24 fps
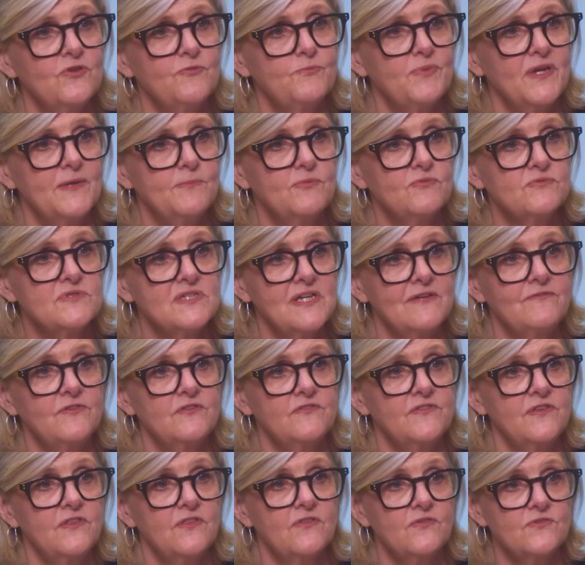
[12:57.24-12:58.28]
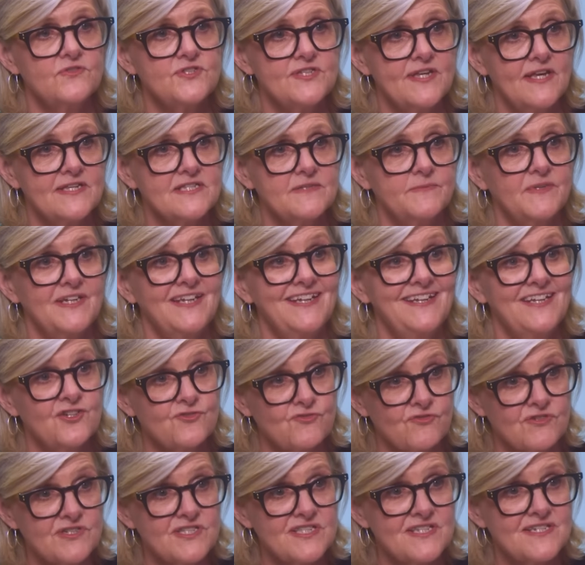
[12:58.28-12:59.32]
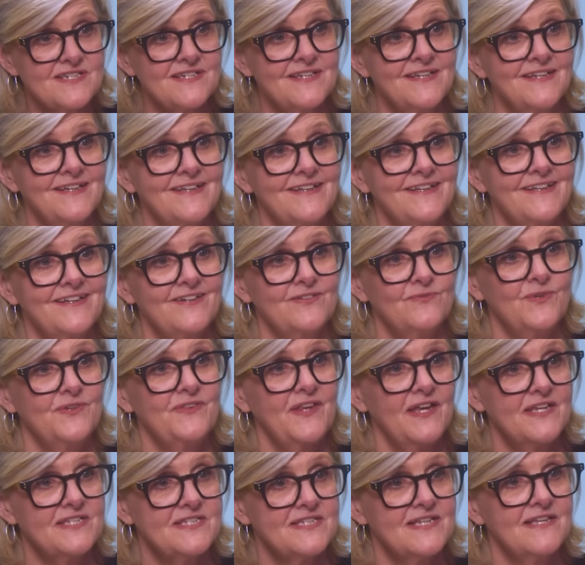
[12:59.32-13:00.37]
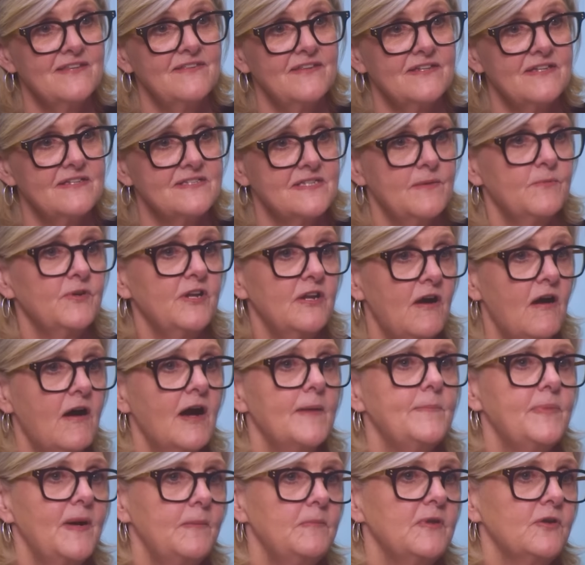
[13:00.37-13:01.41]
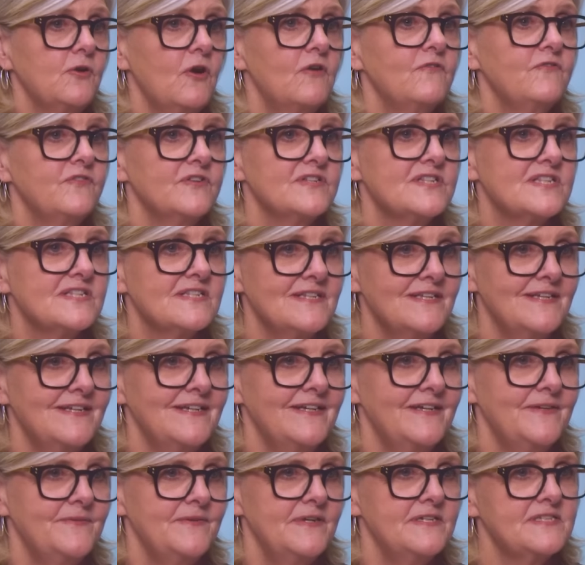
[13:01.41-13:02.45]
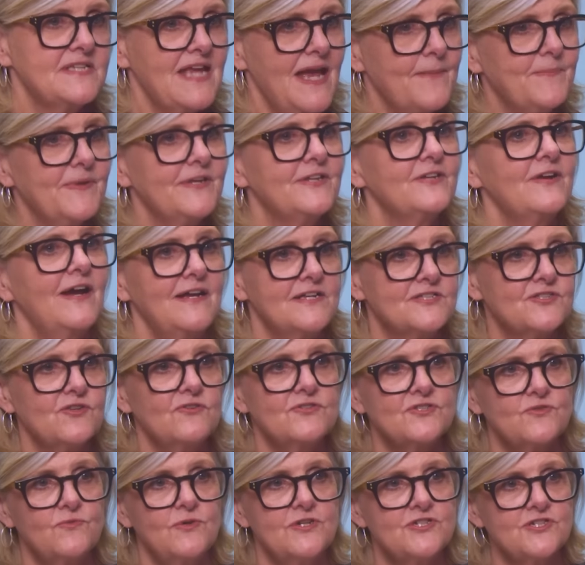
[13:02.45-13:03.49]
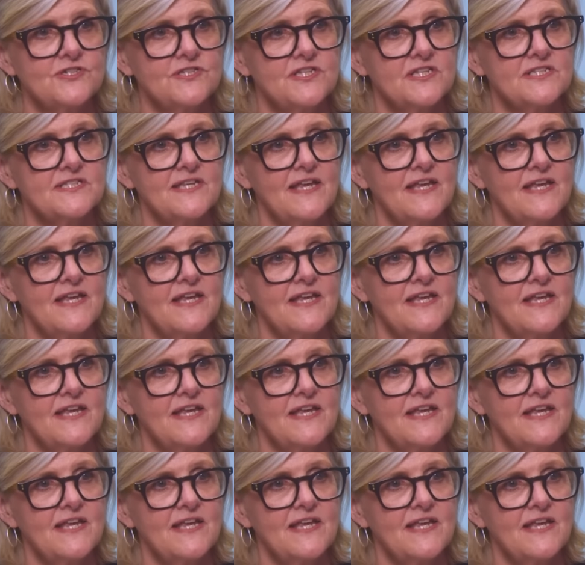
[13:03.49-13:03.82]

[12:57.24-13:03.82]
with people's level of enthusiasm and interest when they see that someone in a high public office is happy to ask those questions and